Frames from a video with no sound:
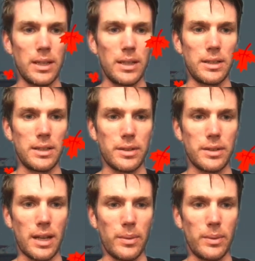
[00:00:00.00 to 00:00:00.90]
so
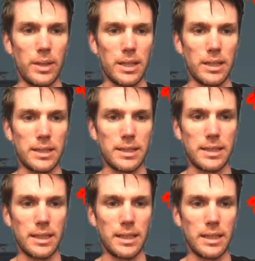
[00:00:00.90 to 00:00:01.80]
that we can see
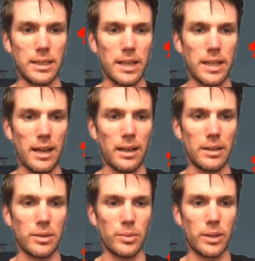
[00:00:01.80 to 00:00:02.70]
this as
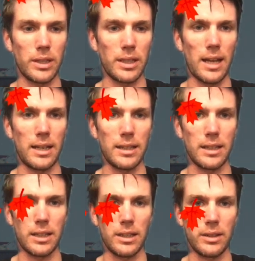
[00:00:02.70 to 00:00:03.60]
we edit the
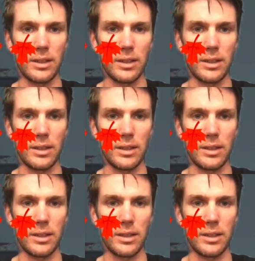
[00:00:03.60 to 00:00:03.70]
color.